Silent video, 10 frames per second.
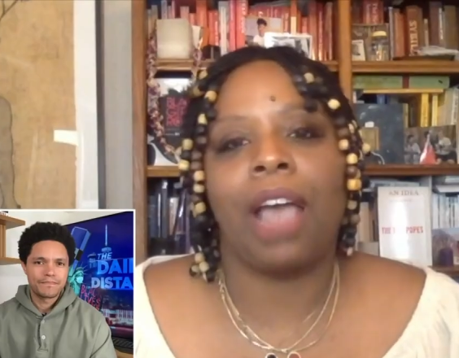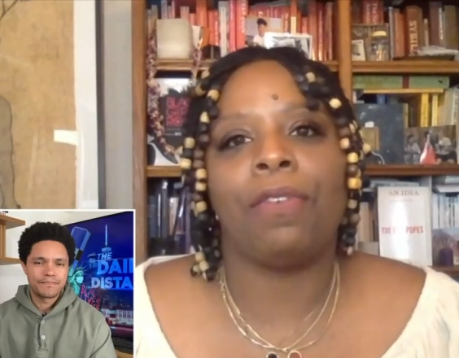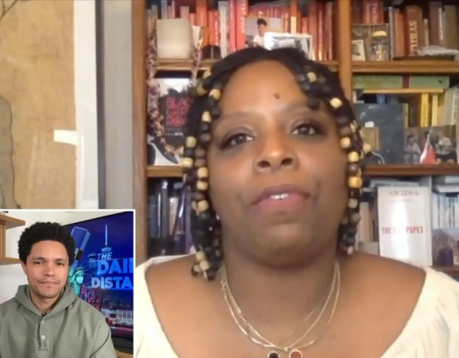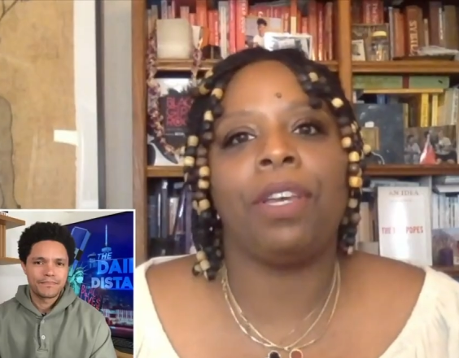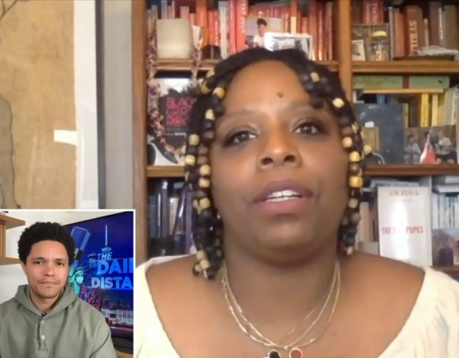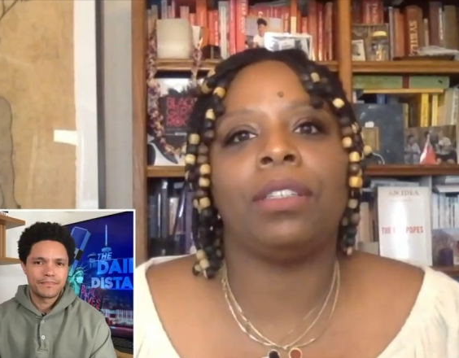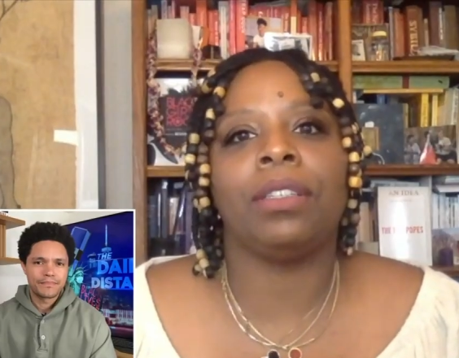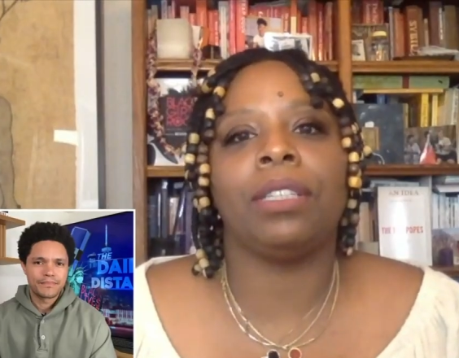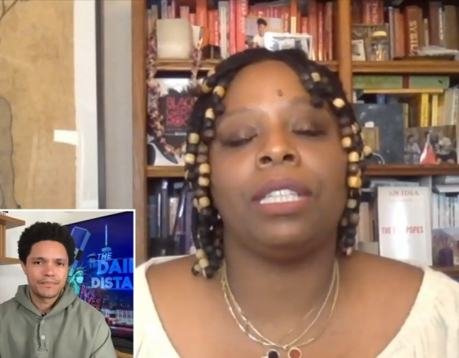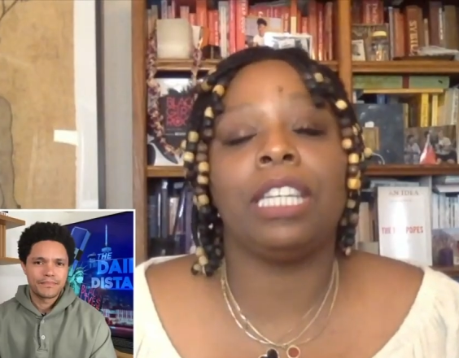Speaker 1: I
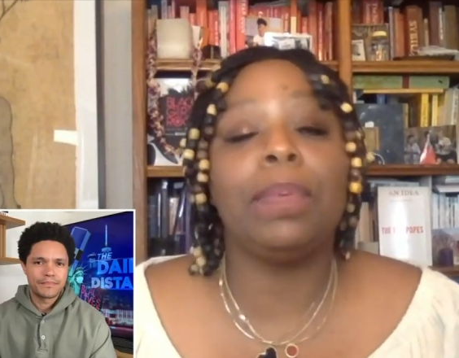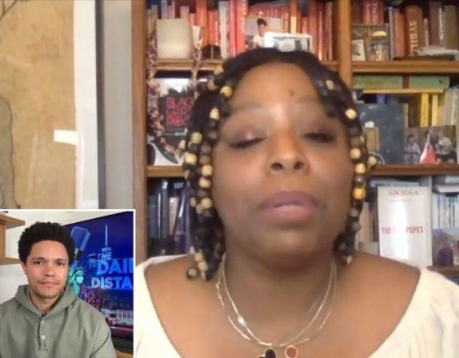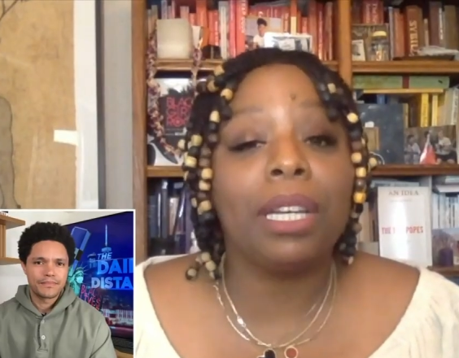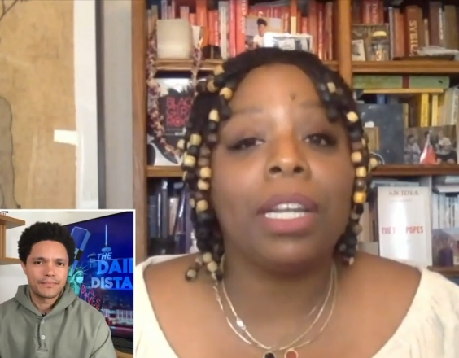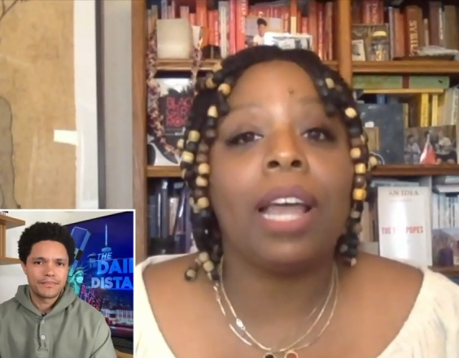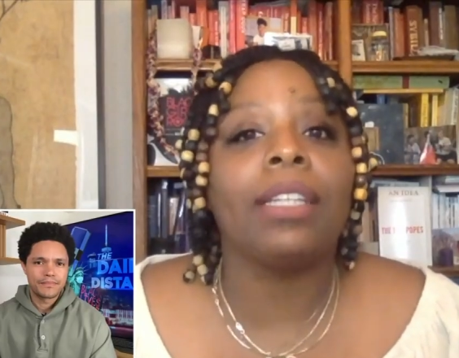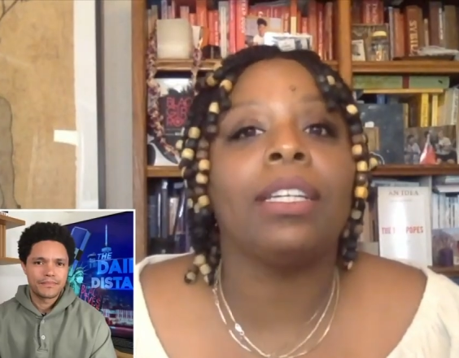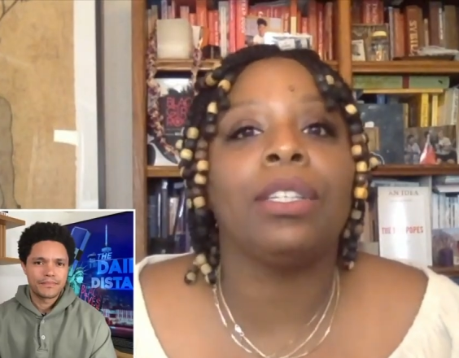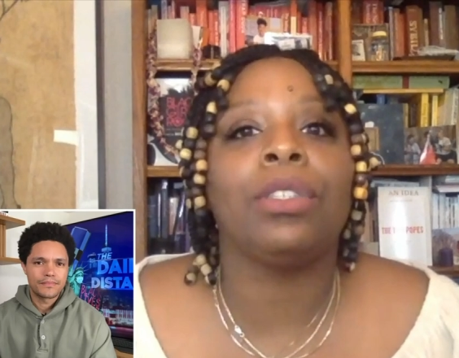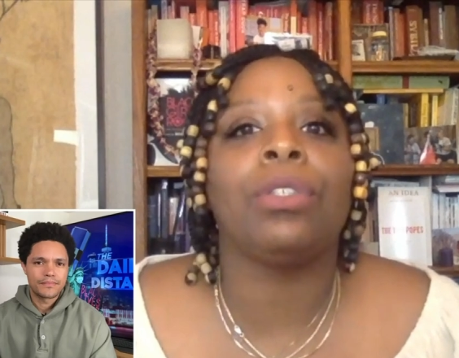feel deeply
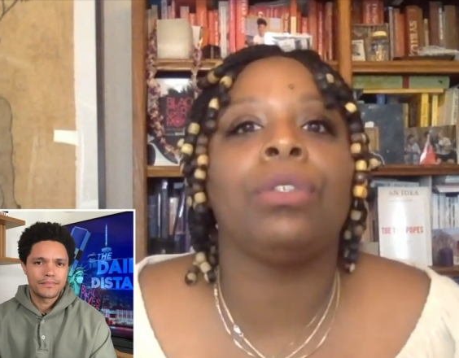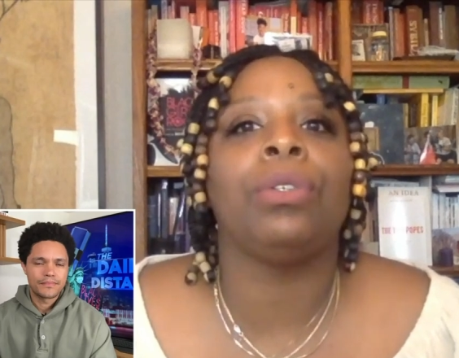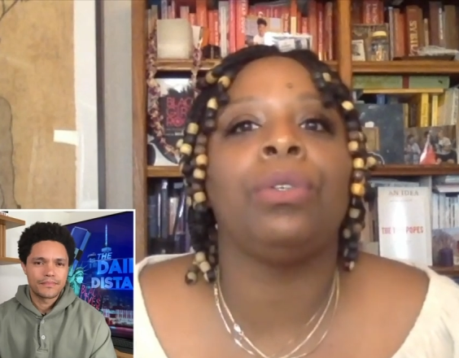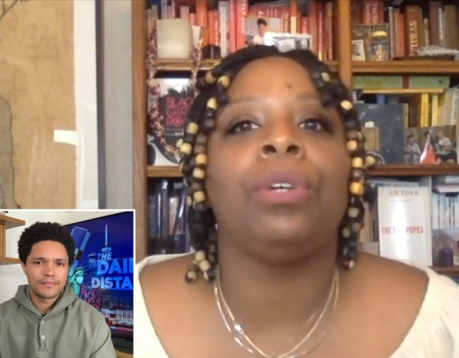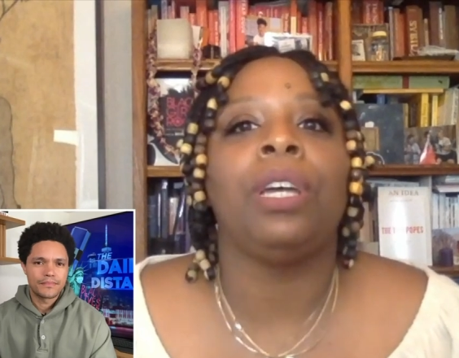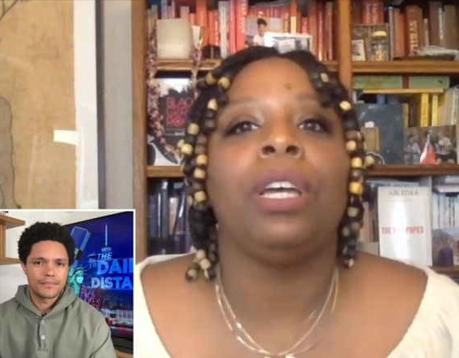connected to,